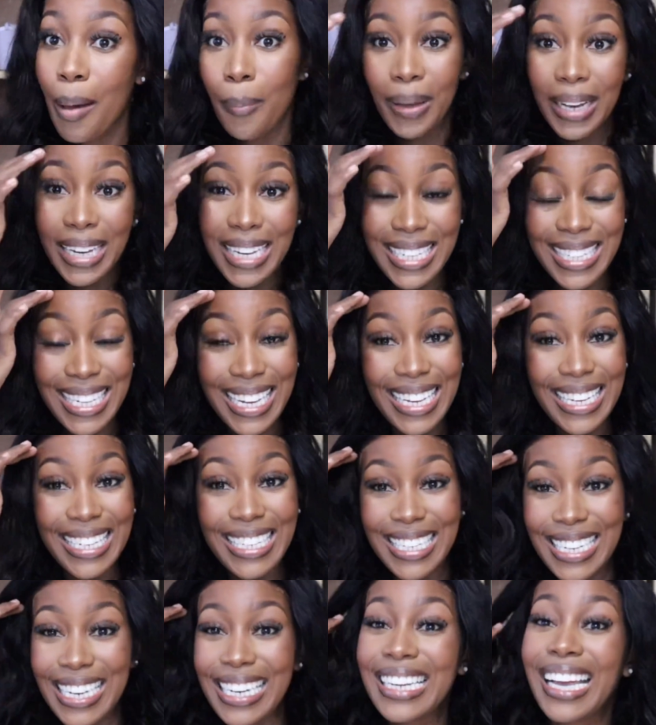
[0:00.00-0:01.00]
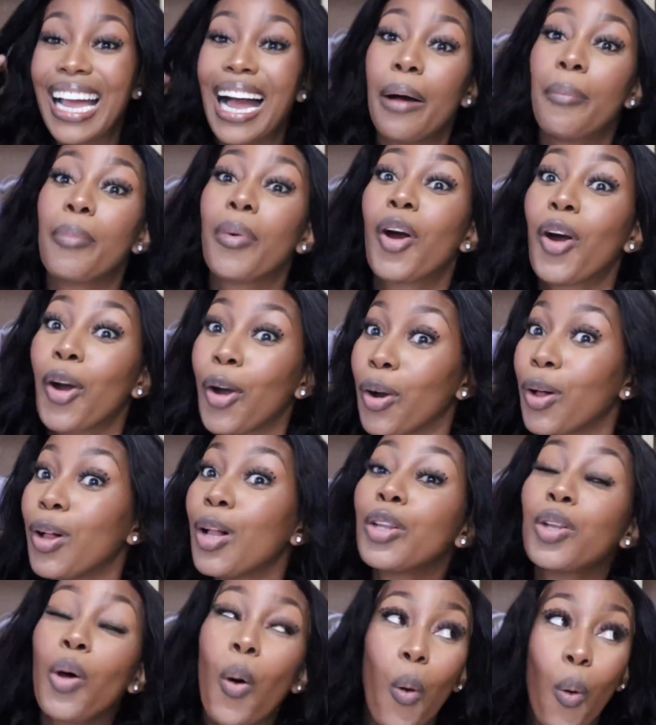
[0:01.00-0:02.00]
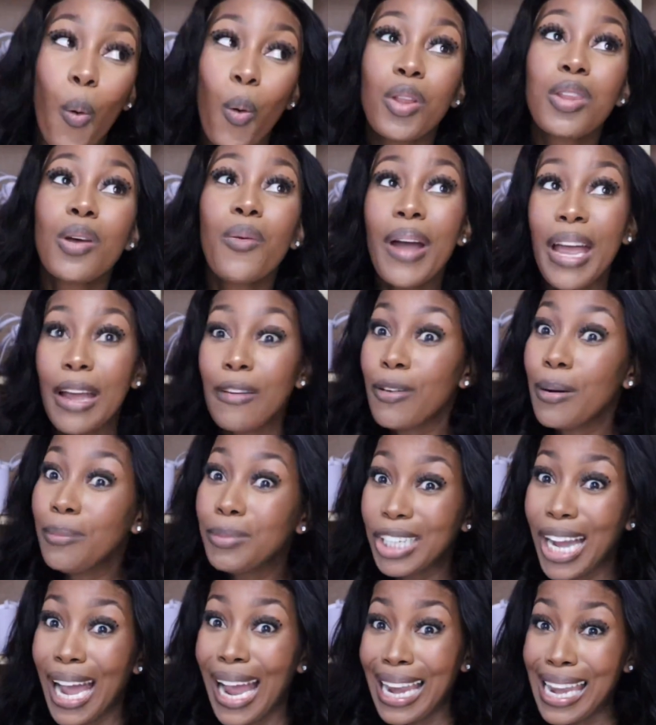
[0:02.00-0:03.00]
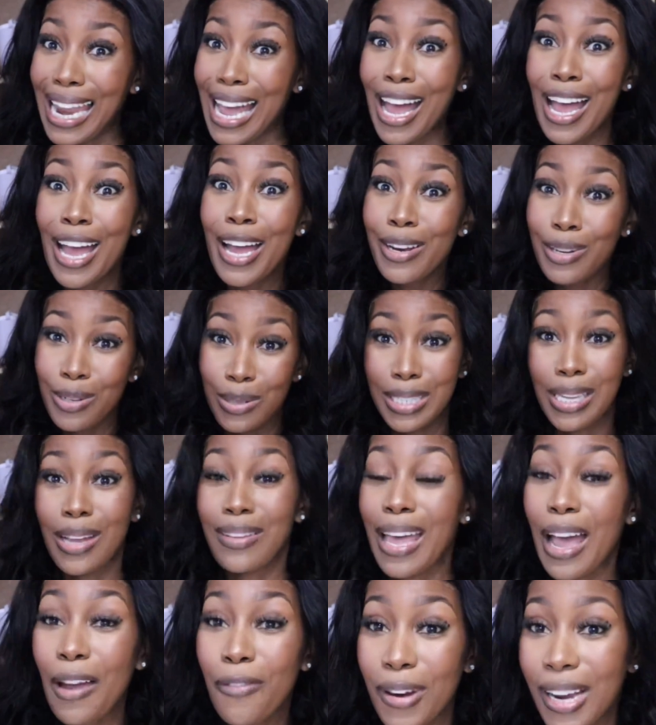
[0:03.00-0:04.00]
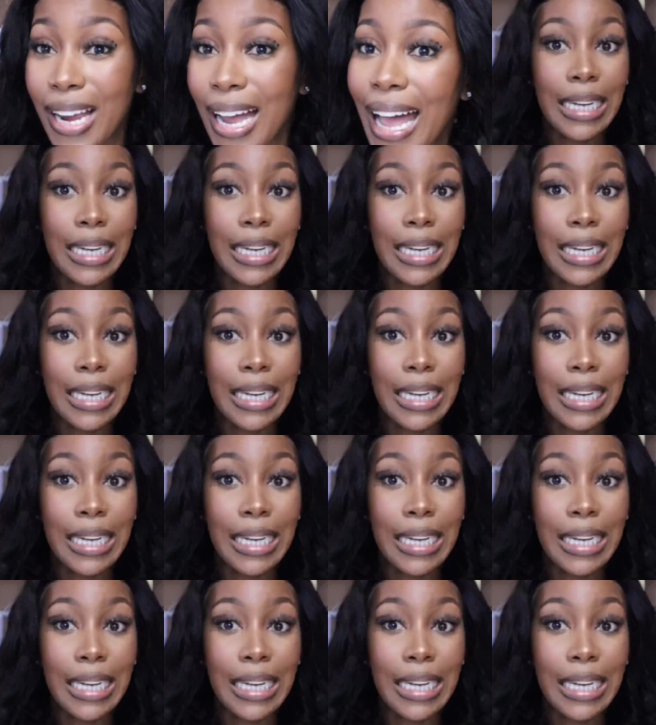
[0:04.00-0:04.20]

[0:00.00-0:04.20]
because it did come curled all the way from China to South Africa,